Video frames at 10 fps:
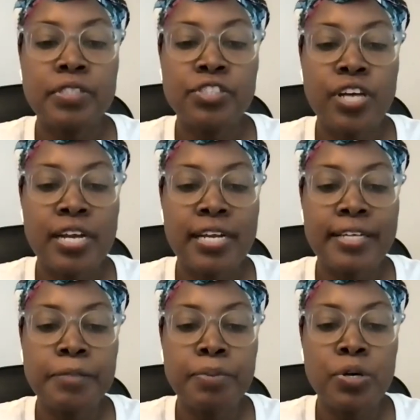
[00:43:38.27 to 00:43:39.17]
Shauna
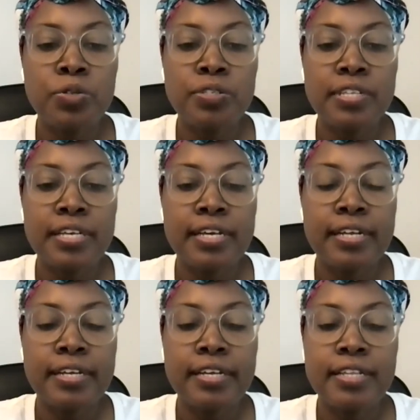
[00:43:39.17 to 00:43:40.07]
has
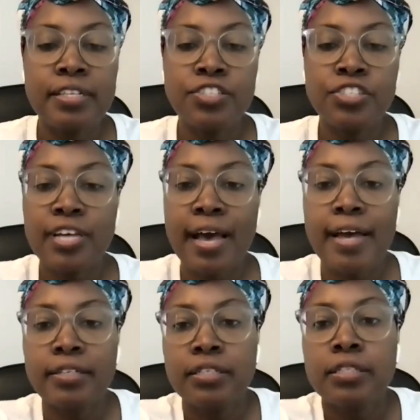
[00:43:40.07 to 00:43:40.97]
posted in the chat